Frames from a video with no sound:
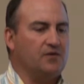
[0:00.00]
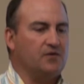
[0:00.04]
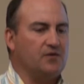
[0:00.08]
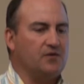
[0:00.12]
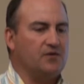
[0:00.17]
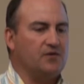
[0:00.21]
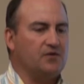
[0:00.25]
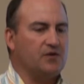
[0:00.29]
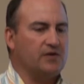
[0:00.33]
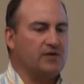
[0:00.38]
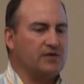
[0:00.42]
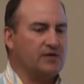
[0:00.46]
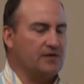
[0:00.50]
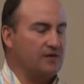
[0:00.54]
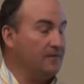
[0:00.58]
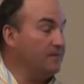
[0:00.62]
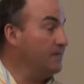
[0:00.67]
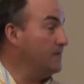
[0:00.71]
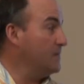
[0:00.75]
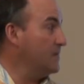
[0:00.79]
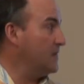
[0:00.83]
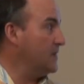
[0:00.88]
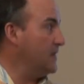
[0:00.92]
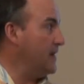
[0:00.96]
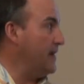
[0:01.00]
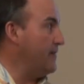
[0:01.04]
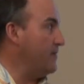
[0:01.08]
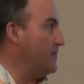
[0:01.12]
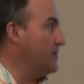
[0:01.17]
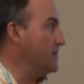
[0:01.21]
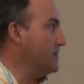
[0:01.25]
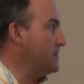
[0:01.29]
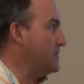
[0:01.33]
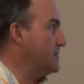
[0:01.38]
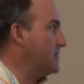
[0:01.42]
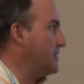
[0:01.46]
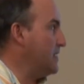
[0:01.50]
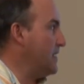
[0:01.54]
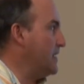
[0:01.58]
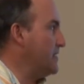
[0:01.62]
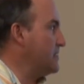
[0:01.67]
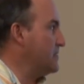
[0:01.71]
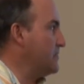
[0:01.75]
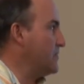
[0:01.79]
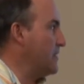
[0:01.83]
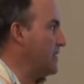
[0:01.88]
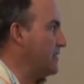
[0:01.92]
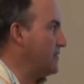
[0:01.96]
nutrition levels
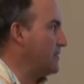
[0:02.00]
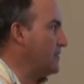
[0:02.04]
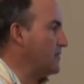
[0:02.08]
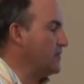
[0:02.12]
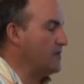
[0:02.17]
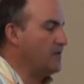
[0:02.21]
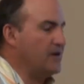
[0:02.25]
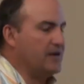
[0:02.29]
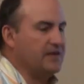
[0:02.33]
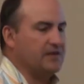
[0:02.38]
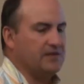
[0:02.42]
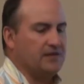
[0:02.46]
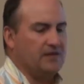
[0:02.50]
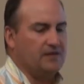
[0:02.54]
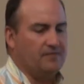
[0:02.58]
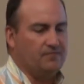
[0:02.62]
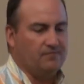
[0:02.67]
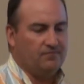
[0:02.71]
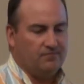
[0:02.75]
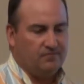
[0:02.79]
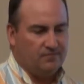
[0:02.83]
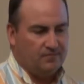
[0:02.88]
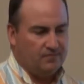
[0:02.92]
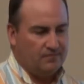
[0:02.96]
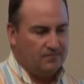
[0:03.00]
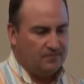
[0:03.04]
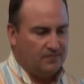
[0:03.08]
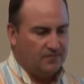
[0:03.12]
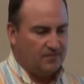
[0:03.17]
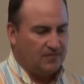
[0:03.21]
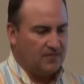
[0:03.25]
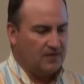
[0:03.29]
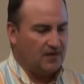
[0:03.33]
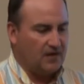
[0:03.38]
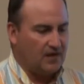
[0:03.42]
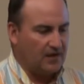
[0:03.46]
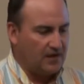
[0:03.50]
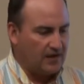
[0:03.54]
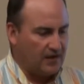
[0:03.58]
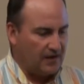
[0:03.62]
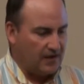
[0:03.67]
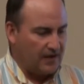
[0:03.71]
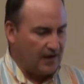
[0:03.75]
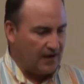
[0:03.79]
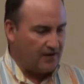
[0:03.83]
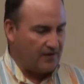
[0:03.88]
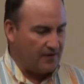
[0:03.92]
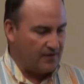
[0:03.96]
as you're out there grazing
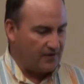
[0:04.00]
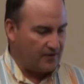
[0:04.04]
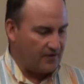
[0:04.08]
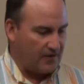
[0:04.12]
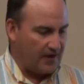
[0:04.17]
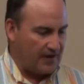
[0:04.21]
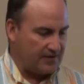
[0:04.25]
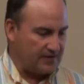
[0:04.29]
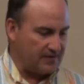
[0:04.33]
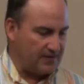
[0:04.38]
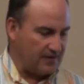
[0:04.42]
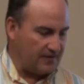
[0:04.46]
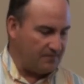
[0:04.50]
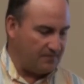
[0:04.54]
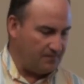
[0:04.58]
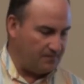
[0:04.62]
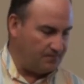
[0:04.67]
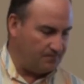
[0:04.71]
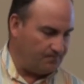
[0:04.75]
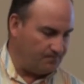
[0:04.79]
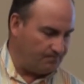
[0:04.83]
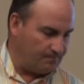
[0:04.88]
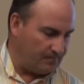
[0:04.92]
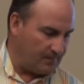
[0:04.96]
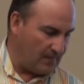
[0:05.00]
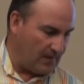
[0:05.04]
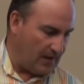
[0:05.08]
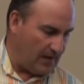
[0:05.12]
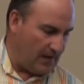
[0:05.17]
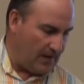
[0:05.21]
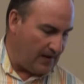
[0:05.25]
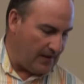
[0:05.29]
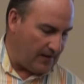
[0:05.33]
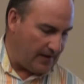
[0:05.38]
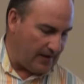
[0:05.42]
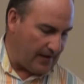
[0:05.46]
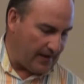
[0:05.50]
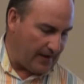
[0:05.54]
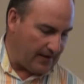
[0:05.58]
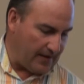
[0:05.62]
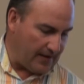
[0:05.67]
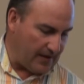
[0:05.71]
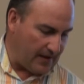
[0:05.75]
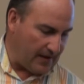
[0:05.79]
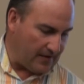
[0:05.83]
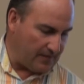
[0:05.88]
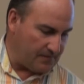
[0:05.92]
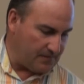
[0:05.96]
out on the grassland. And
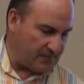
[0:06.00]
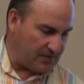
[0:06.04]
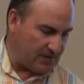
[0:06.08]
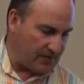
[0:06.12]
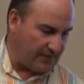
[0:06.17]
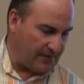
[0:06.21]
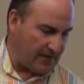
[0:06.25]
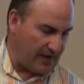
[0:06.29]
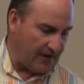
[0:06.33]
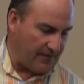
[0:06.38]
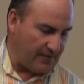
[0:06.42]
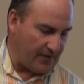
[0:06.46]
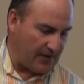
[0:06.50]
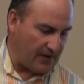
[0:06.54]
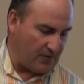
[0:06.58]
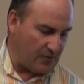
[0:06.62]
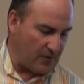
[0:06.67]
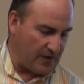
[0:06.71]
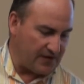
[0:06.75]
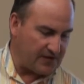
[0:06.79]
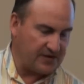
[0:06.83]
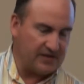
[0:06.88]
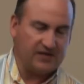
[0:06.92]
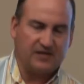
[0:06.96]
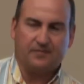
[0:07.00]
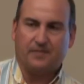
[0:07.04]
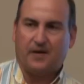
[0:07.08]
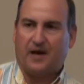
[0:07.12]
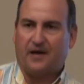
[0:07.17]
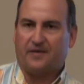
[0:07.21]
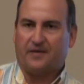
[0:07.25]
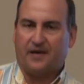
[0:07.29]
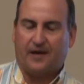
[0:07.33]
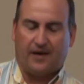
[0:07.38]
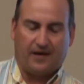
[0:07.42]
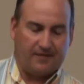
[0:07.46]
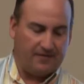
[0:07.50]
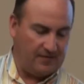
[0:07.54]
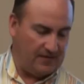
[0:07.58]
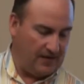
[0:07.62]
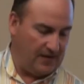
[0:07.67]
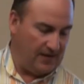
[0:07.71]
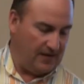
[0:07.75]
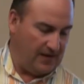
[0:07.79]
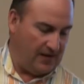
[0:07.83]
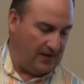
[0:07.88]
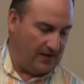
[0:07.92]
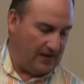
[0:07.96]
so if you have any questions about that,
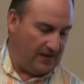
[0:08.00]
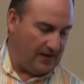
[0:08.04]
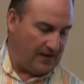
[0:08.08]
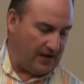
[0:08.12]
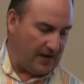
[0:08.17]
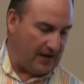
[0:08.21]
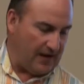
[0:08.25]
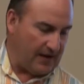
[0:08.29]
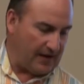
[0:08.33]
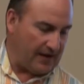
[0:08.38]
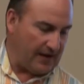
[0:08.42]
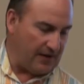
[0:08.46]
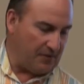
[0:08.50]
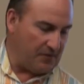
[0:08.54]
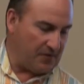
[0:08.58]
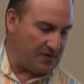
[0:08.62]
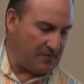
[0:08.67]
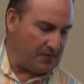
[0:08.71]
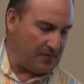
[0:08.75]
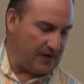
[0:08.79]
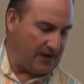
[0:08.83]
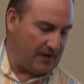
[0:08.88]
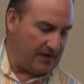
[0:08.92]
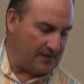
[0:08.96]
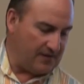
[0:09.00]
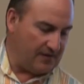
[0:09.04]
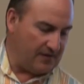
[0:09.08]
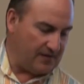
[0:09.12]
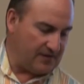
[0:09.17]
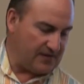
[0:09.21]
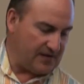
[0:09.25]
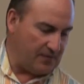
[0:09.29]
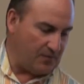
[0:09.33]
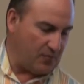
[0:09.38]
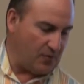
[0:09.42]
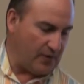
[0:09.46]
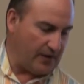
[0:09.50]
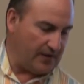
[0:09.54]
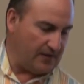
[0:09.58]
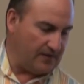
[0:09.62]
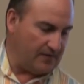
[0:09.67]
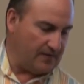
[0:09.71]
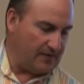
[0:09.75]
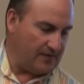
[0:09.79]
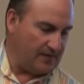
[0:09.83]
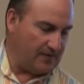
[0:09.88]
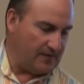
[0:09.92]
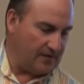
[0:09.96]
get with me at some
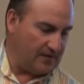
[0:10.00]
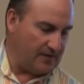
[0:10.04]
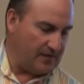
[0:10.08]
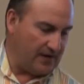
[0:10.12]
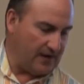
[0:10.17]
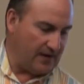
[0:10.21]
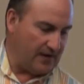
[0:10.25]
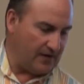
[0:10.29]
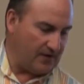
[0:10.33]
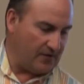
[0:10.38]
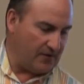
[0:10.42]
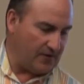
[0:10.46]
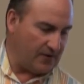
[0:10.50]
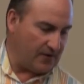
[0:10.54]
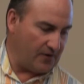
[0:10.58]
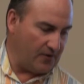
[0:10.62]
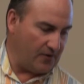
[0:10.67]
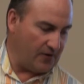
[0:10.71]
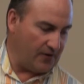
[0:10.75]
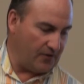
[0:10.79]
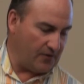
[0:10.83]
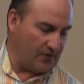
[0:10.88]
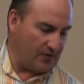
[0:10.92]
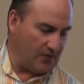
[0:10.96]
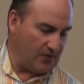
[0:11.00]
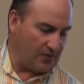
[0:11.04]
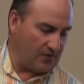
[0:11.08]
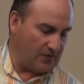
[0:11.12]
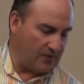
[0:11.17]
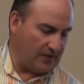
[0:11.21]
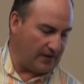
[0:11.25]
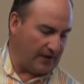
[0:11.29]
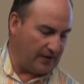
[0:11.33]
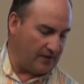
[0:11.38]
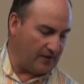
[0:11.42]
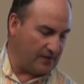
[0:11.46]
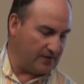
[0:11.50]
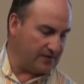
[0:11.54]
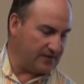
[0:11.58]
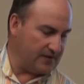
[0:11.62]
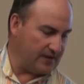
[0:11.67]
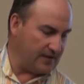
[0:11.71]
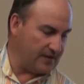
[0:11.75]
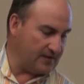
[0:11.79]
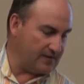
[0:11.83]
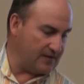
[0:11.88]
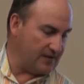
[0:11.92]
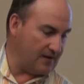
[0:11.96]
point or go to your local
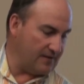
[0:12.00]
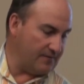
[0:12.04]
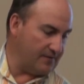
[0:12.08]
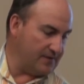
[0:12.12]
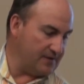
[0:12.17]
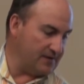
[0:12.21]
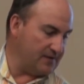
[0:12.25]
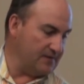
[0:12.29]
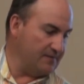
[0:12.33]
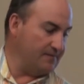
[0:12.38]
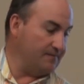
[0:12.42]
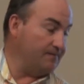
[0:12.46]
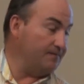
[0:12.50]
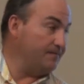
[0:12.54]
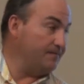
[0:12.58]
NRCS office.